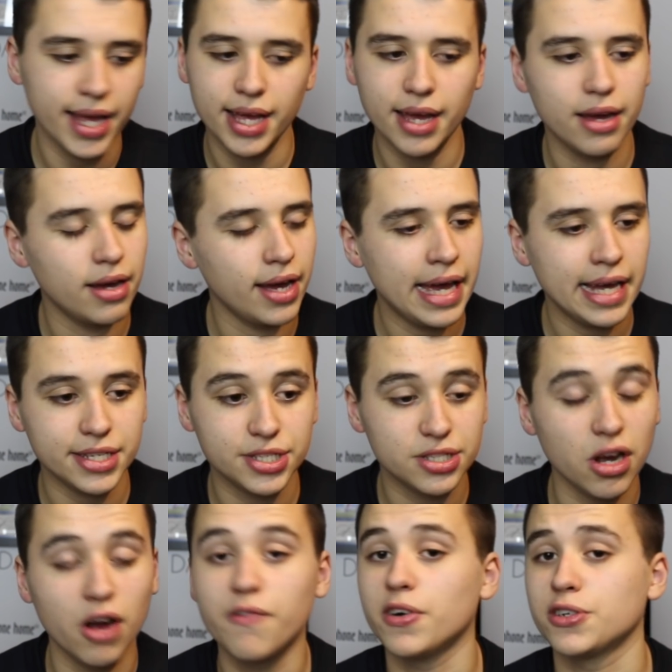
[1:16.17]

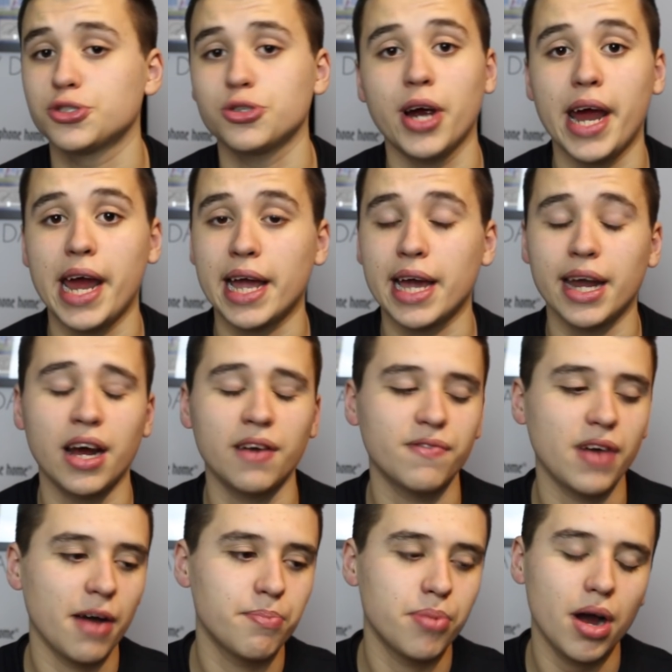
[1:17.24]
It's so frustrating, and
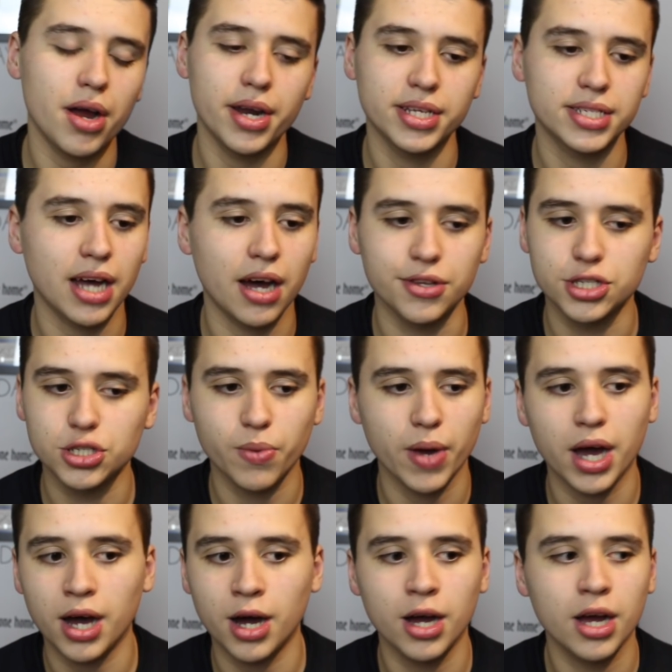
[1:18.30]
I put this out on
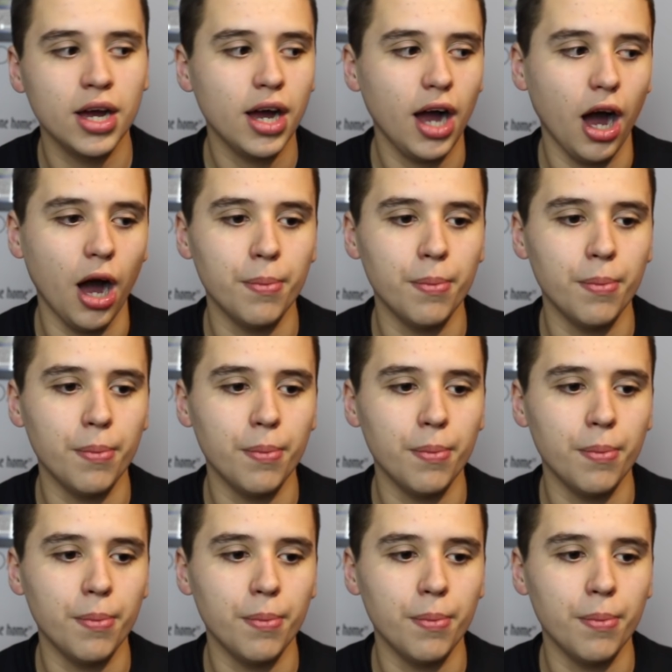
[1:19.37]
Twitter.